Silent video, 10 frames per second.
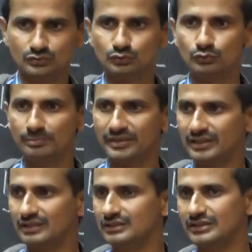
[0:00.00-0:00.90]
to
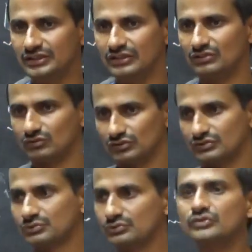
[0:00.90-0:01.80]
make Indian
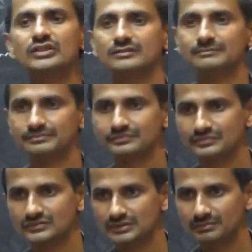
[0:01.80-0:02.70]
constitution.
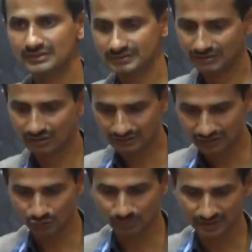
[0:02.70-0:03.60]
Means the
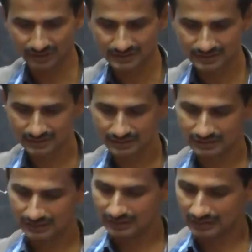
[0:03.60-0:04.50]
other luminaries.
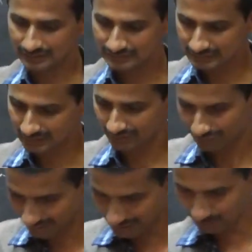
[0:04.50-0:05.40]
Yes, the
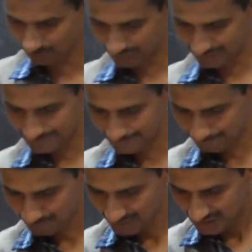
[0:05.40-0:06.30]
very important year.
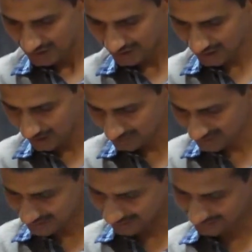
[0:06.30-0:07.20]
And
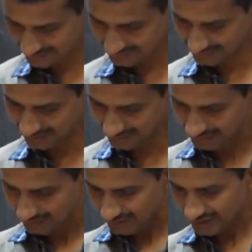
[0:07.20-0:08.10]
after that here,
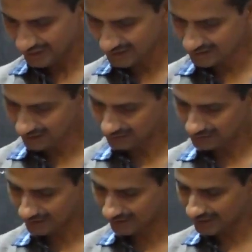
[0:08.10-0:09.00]
he had
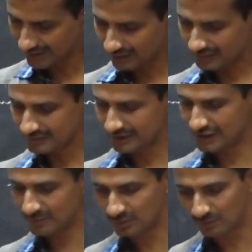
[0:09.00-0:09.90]
the
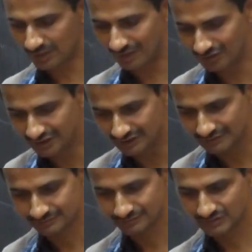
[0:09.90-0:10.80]
gift of
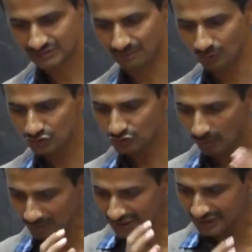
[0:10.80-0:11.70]
traveling, the most
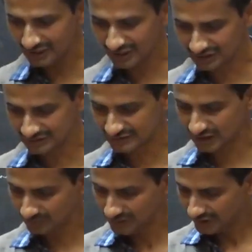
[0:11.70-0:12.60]
complicated legal
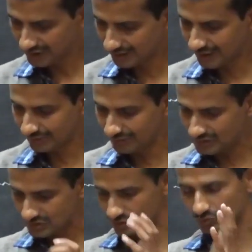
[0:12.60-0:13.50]
concept in a
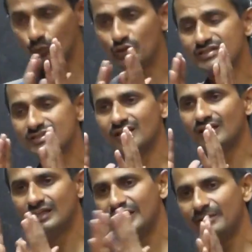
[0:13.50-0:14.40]
language which
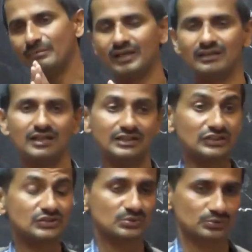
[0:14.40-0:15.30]
the layman
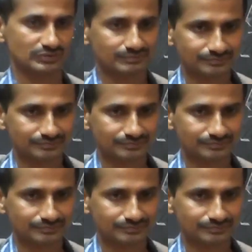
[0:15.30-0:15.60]
understood.